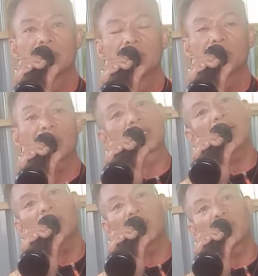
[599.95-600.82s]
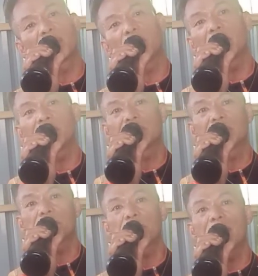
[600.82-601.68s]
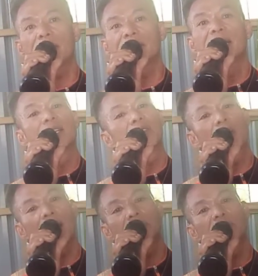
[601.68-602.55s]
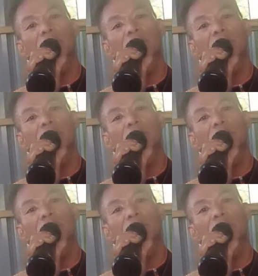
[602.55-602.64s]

For example, if you're going to Japan, you have to